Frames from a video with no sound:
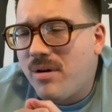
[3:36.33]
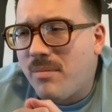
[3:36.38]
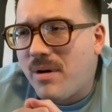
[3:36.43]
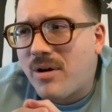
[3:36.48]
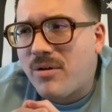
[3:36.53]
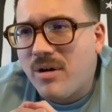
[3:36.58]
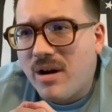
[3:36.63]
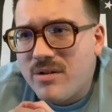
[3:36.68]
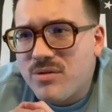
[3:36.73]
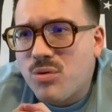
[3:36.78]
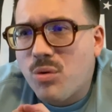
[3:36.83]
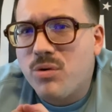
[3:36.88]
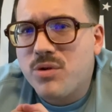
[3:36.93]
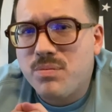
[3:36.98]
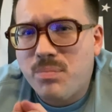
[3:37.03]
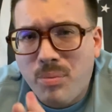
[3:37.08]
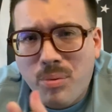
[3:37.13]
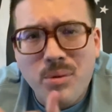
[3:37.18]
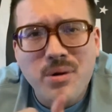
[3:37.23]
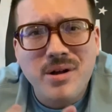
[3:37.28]
My credit score was
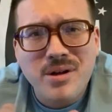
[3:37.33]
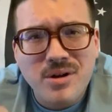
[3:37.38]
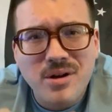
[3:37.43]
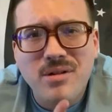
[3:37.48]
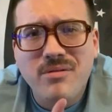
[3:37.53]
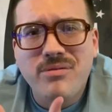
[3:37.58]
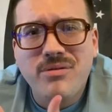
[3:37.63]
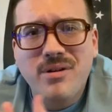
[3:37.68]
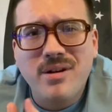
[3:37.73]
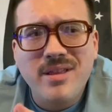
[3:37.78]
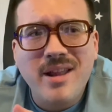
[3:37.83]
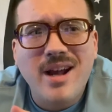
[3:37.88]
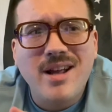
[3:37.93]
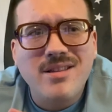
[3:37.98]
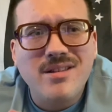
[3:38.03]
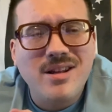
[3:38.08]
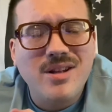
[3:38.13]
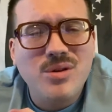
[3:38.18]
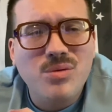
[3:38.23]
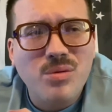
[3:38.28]
pretty good for a
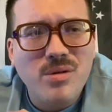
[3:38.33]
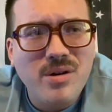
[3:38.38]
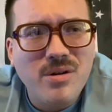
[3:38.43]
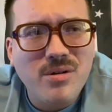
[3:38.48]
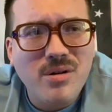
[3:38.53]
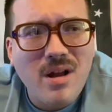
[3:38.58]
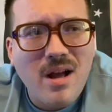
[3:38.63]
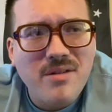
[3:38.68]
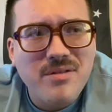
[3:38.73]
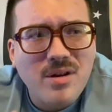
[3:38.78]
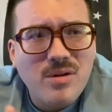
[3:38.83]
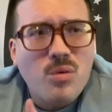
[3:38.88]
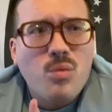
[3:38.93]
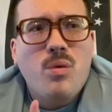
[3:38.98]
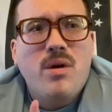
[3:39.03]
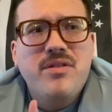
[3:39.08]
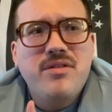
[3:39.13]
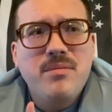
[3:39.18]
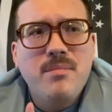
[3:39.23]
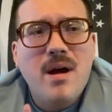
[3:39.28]
19, 20 year old. I was like,
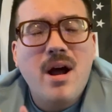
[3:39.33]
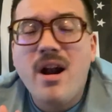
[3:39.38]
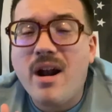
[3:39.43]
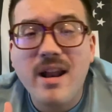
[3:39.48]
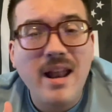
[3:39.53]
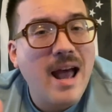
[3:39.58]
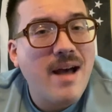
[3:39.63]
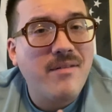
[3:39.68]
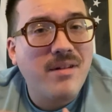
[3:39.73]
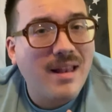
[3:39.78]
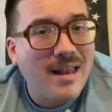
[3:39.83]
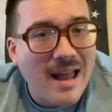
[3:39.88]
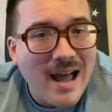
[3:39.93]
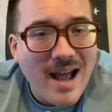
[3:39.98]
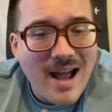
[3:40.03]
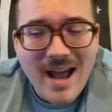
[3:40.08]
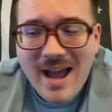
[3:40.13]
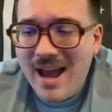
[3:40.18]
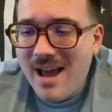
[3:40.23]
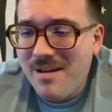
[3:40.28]
what's the matter? I didn't have a
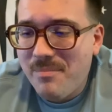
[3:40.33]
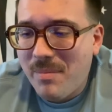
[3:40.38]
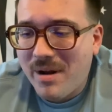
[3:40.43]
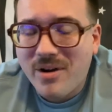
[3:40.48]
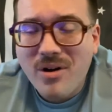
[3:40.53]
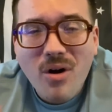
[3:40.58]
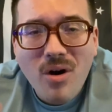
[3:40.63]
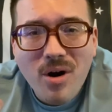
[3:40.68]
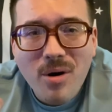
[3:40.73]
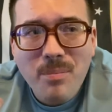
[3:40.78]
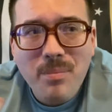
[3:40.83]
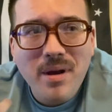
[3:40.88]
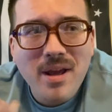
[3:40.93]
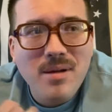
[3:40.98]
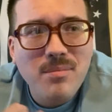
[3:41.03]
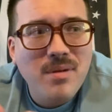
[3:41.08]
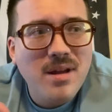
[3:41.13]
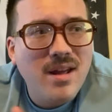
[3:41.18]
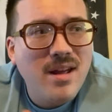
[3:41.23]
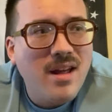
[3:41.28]
lot. I had my car
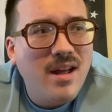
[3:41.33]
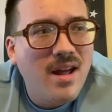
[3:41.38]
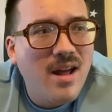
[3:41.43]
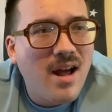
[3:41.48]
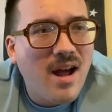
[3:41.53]
payment.